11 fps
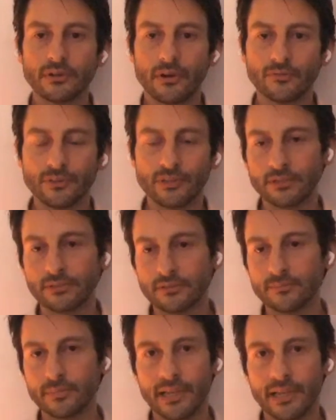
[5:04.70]
of guilt and
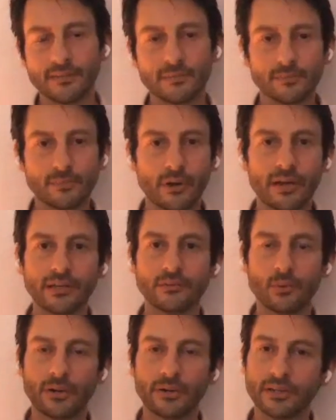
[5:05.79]
blame and pride,
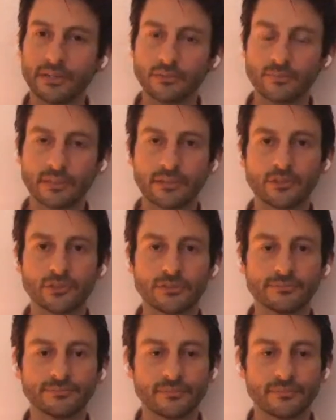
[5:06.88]
worry and expectation.